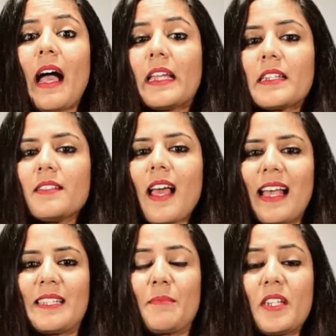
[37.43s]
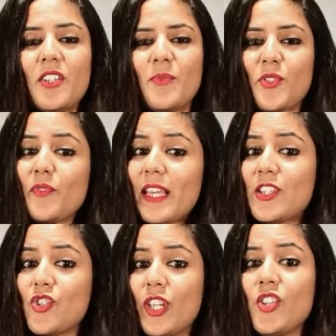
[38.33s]
ideal as mediums of
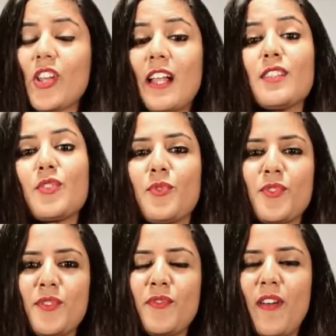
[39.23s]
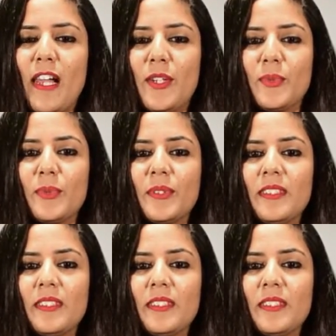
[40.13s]
exchange and stores of value.